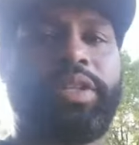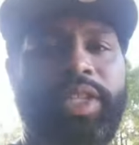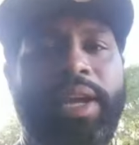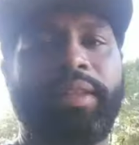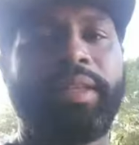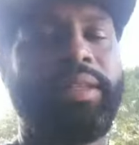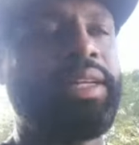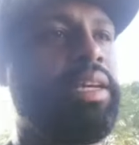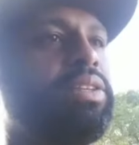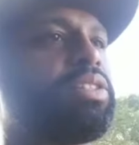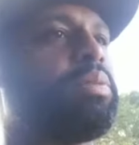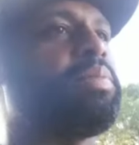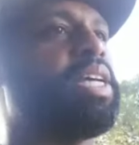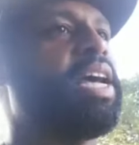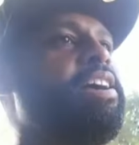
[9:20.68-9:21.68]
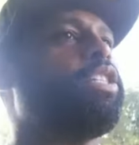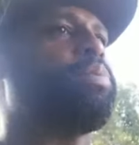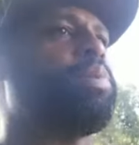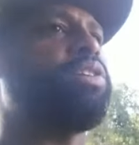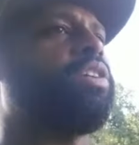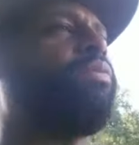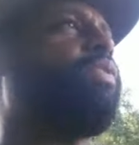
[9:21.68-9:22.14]
to take the lead sometimes,
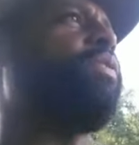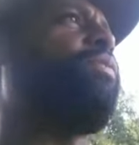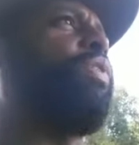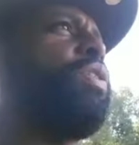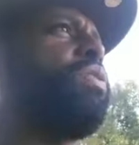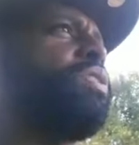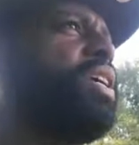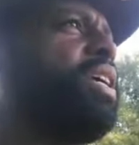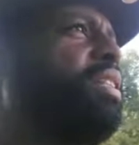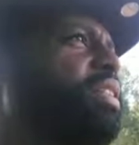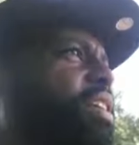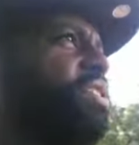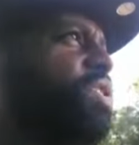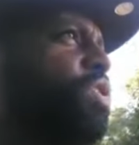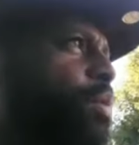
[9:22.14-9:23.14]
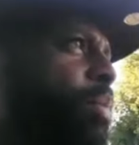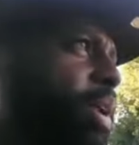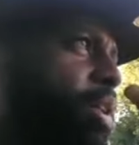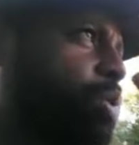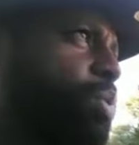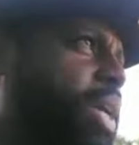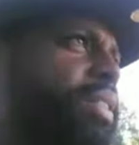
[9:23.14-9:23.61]
especially if he feels that there's a little bit
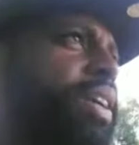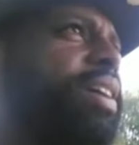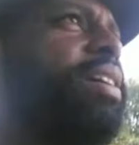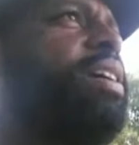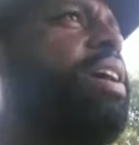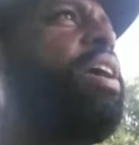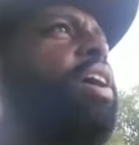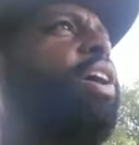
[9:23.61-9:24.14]
of threat there.